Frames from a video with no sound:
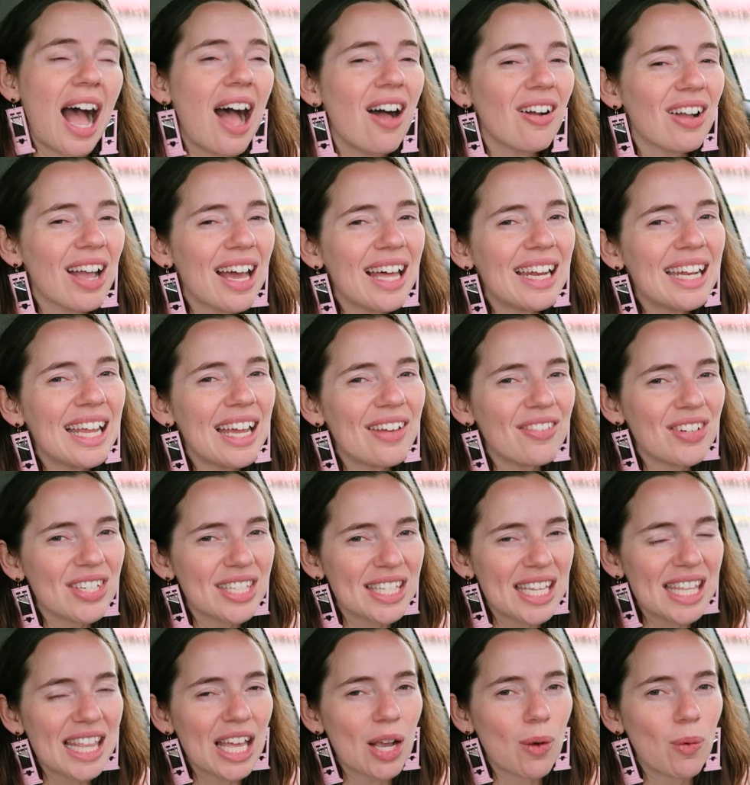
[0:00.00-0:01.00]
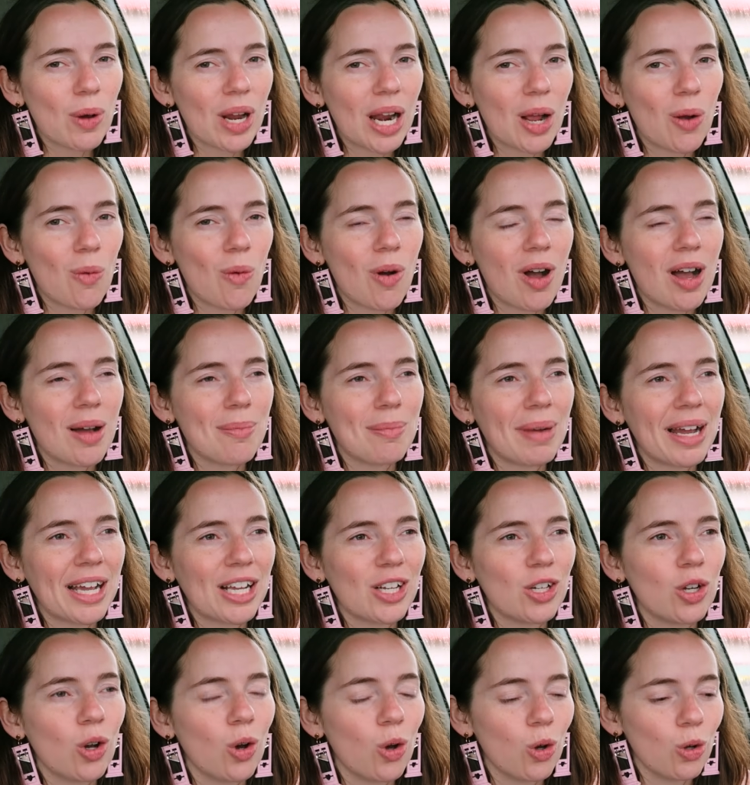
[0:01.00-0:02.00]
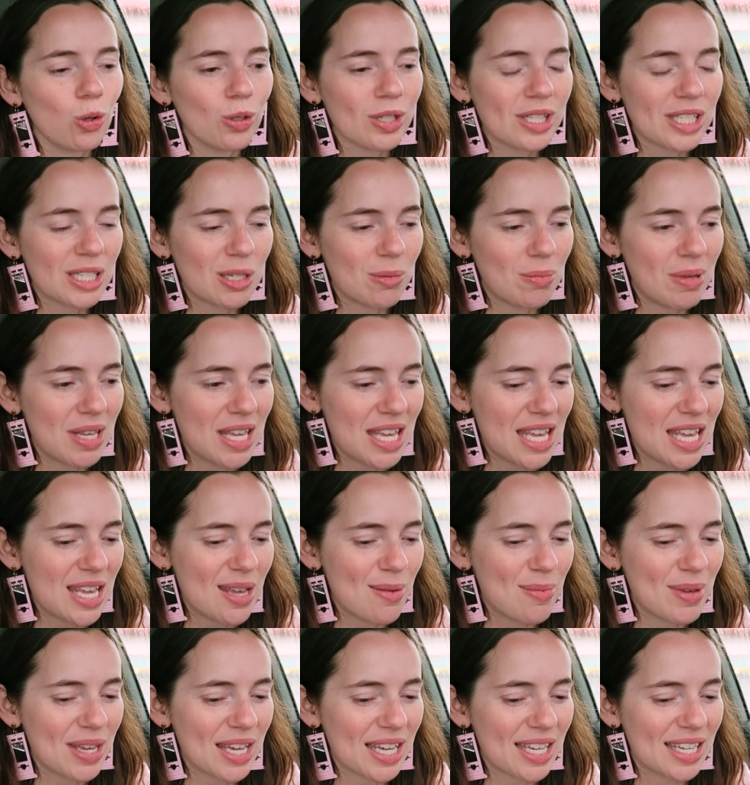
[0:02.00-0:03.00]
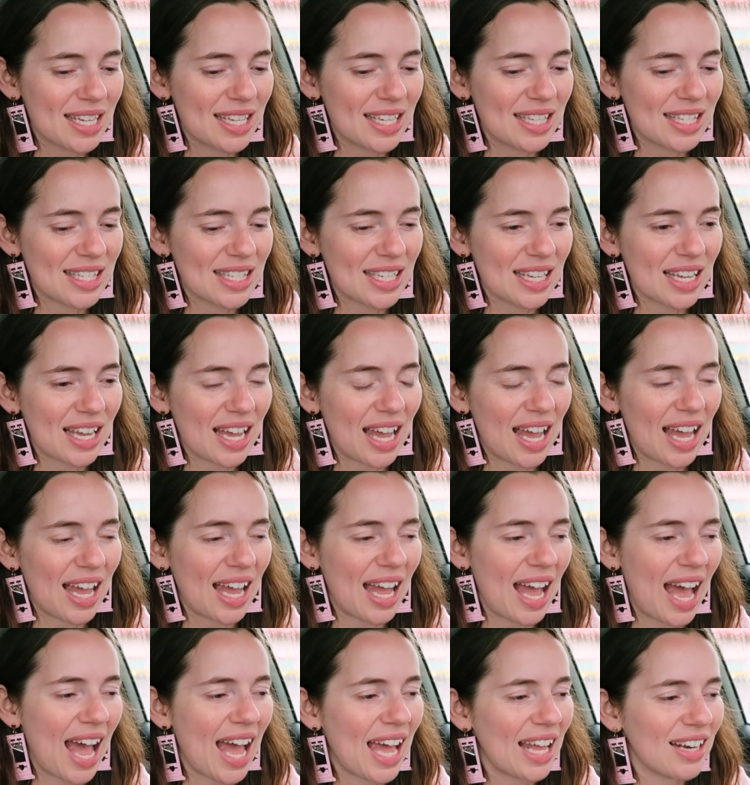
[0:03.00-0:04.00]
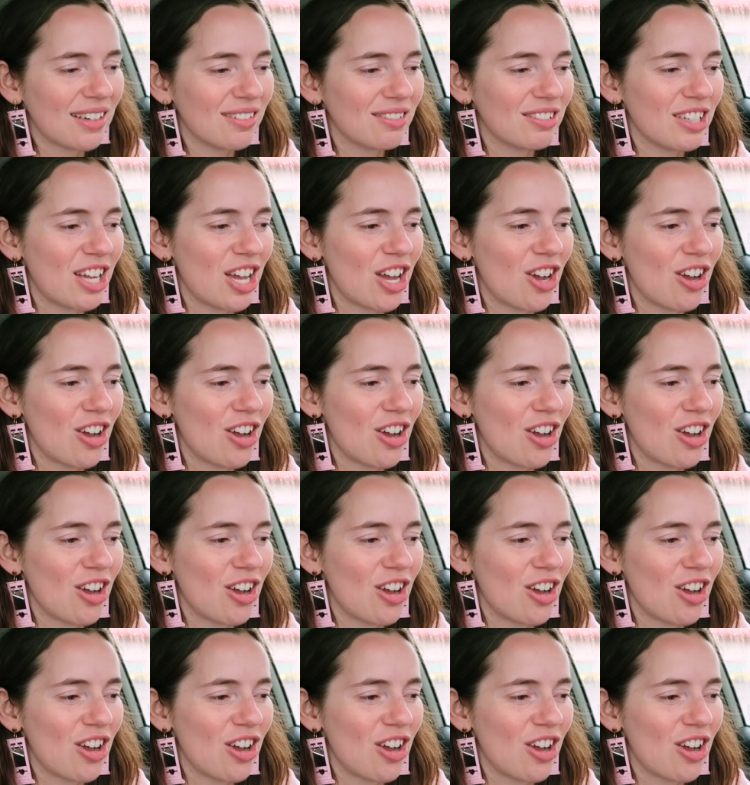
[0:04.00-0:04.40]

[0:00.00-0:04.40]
I'll kind of have to see like what I want my goals to be, because I don't know.